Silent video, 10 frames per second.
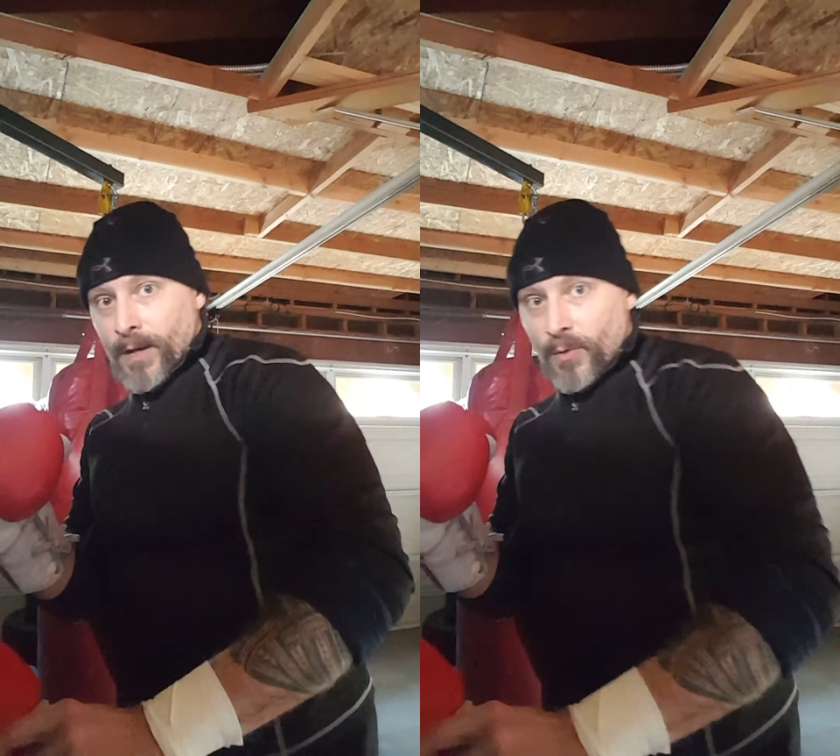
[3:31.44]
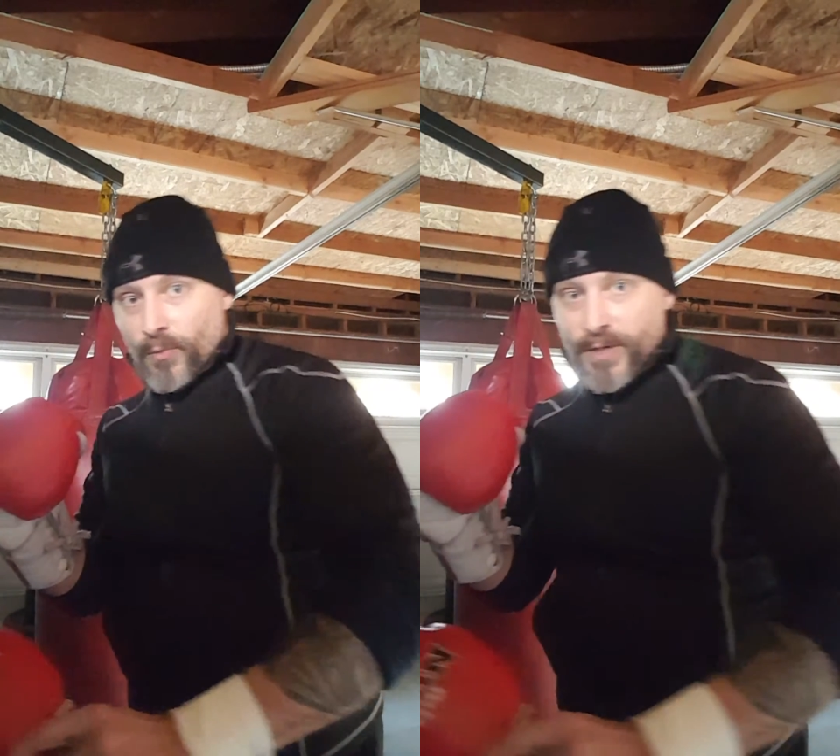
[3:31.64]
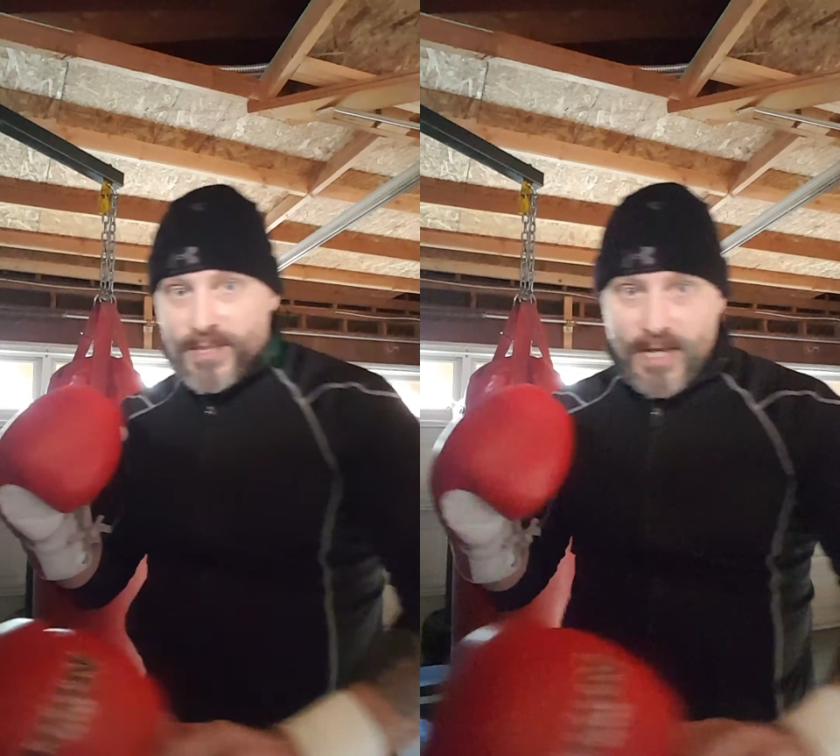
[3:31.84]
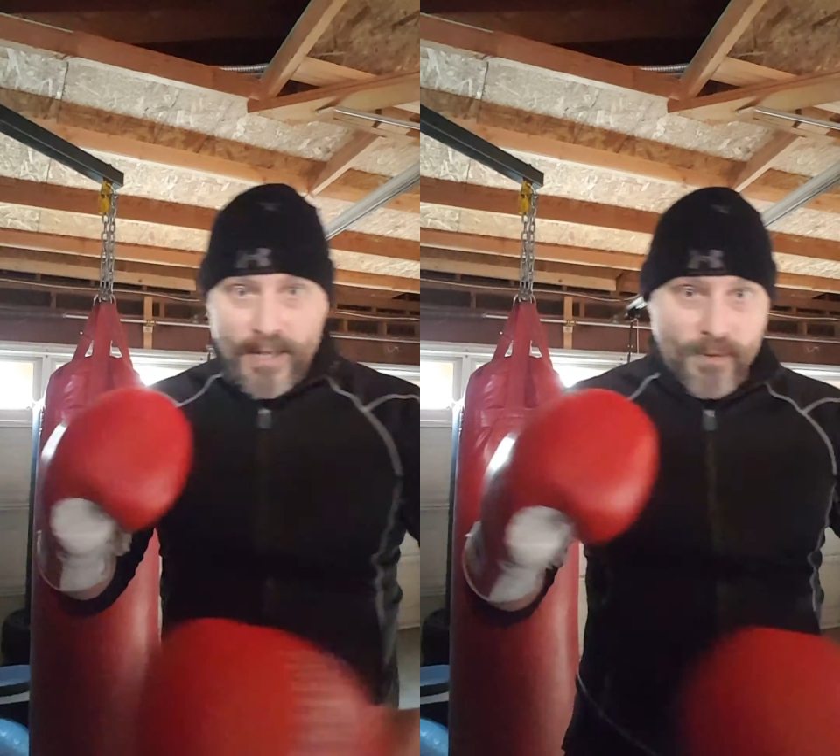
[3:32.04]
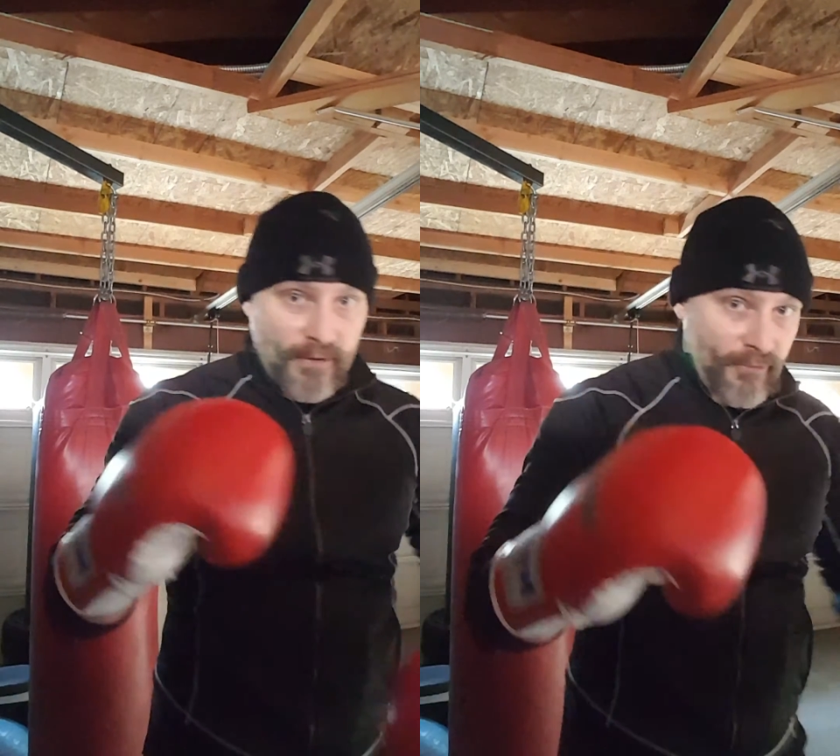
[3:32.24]

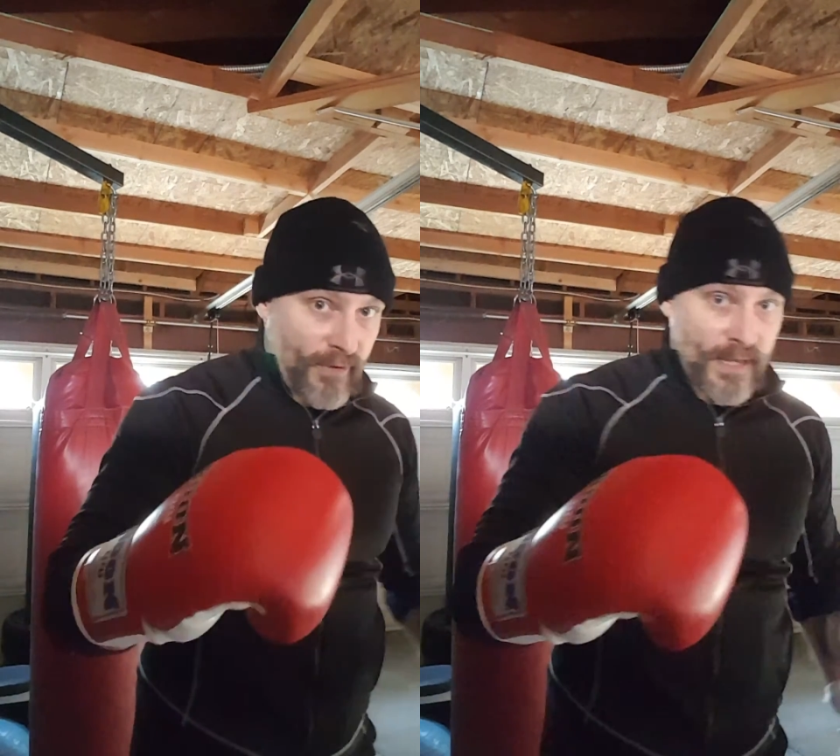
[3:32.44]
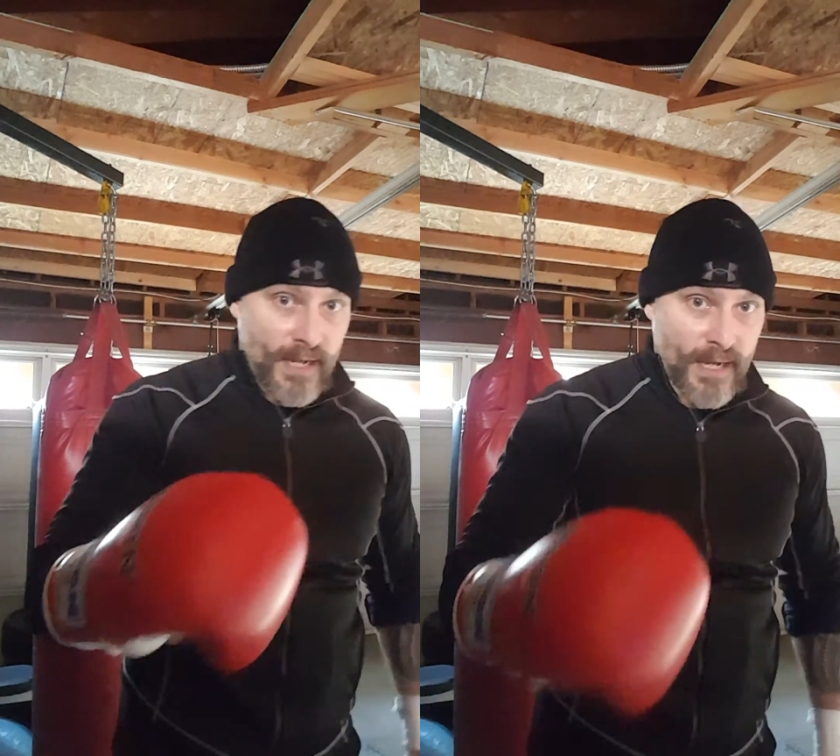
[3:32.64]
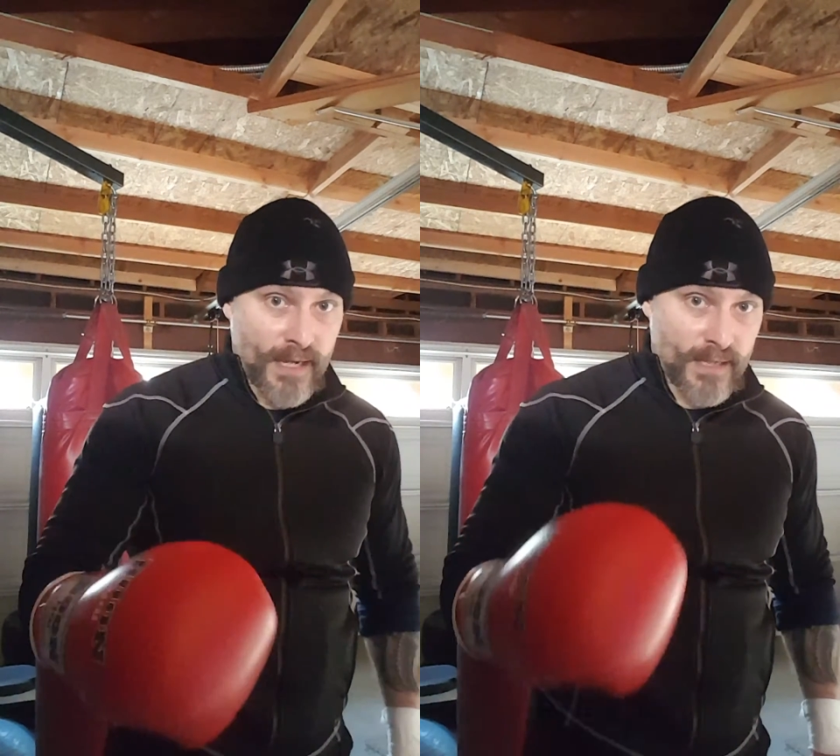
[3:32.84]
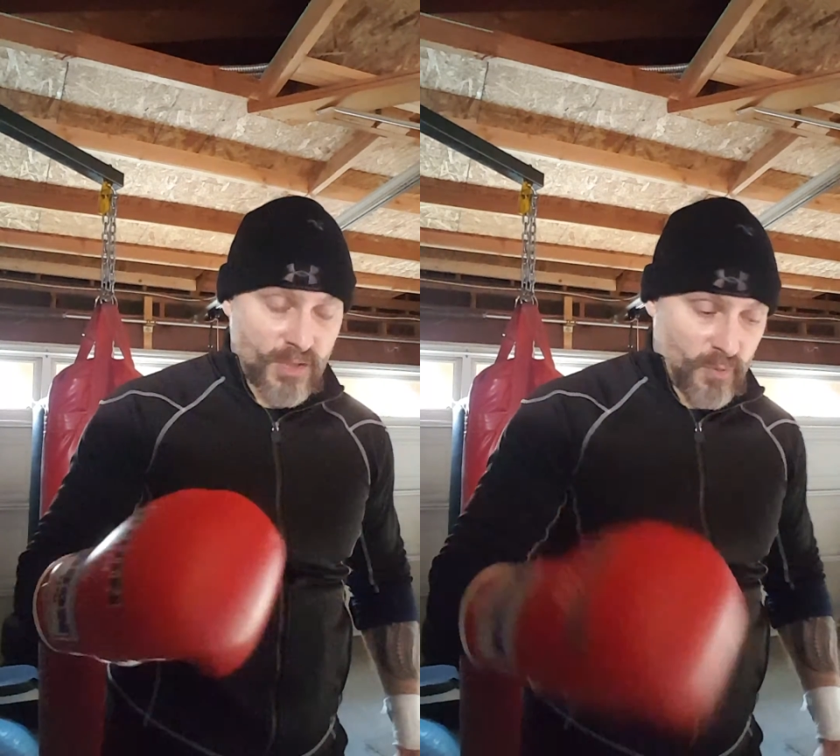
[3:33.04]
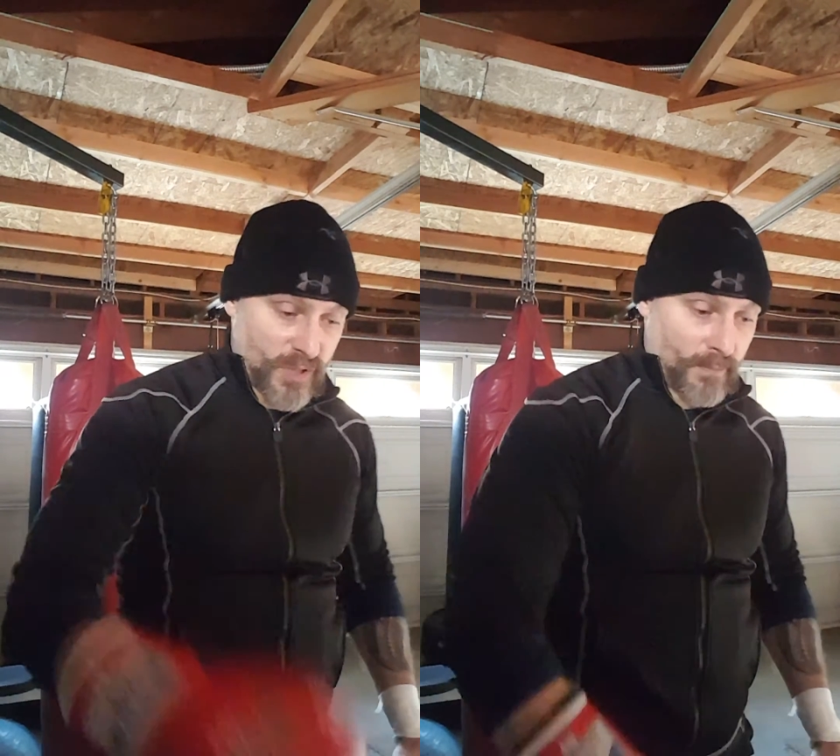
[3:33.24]
resetting my feet
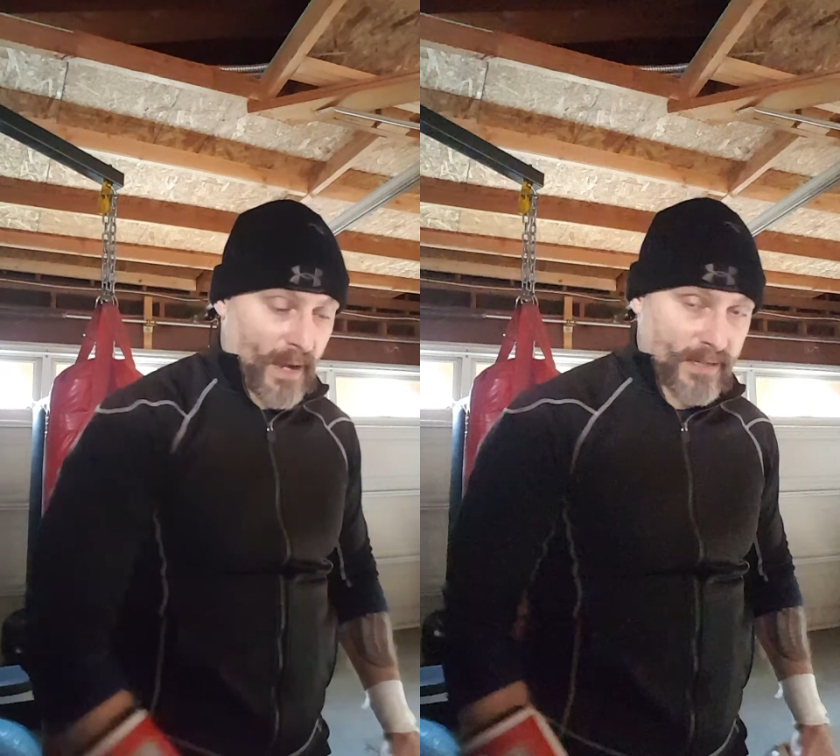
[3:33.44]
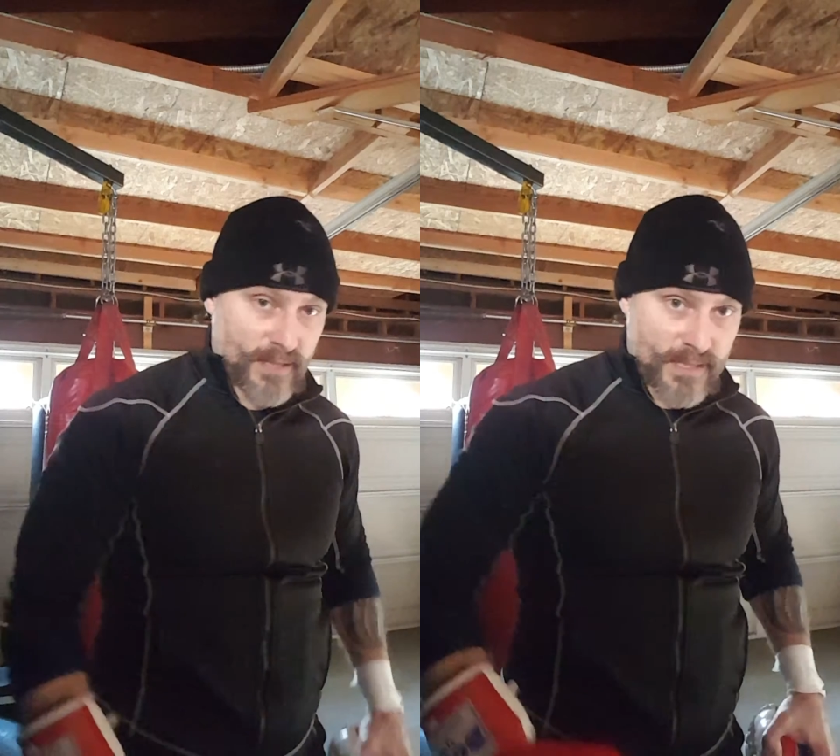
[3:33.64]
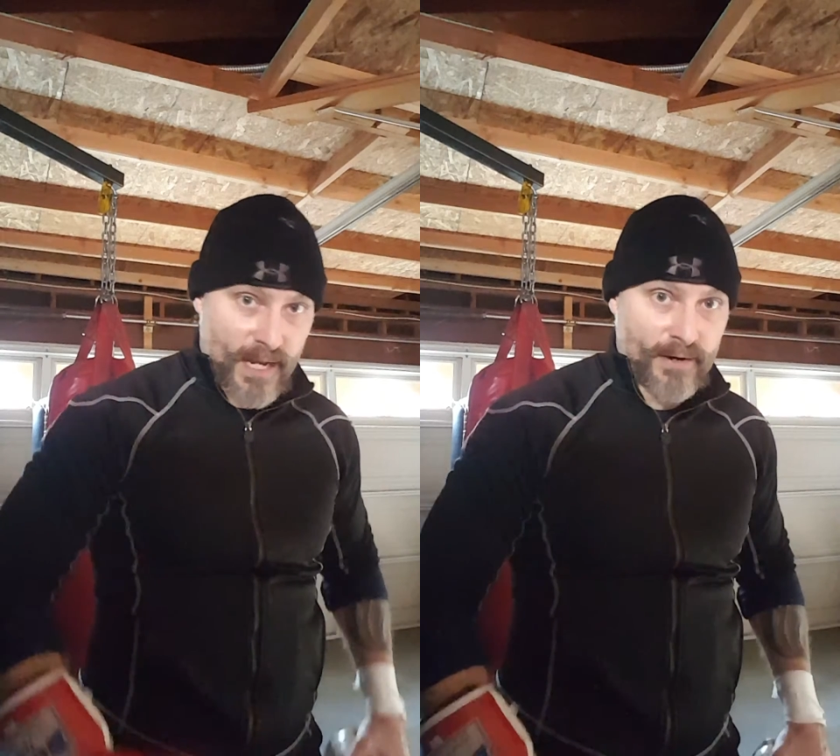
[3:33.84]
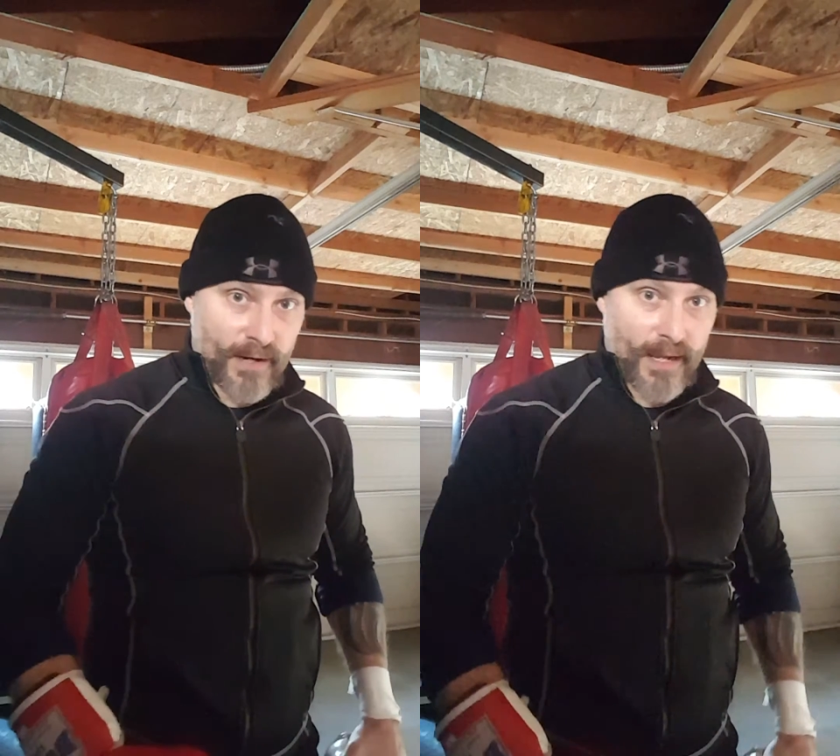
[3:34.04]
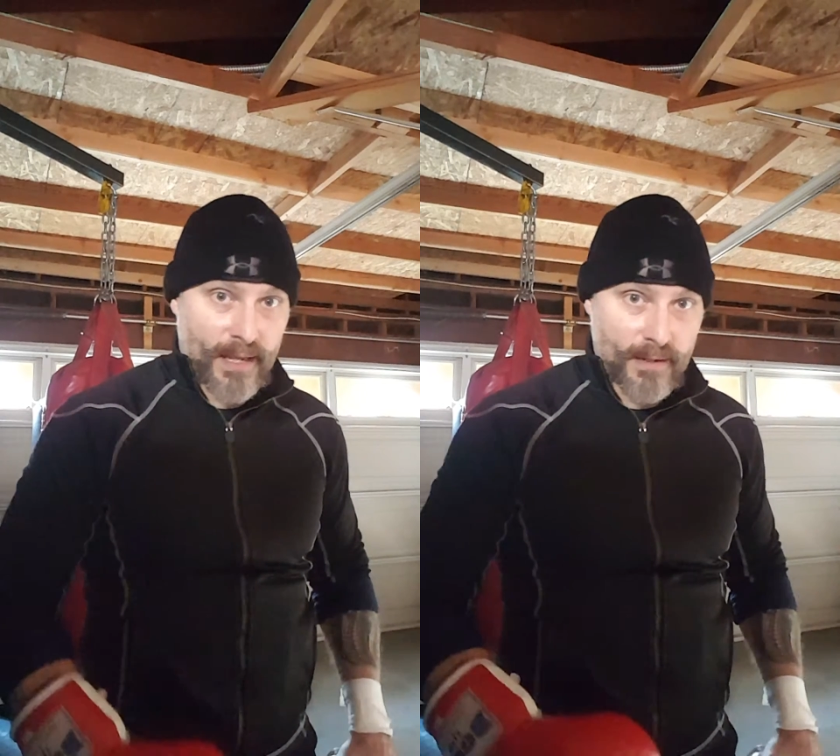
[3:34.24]
and switching back to
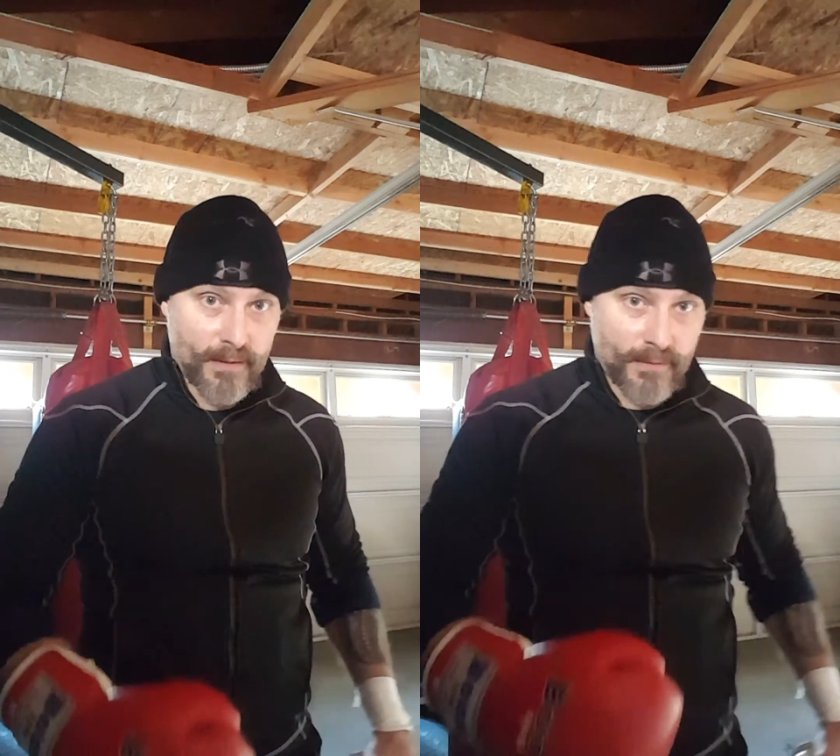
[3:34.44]
center again.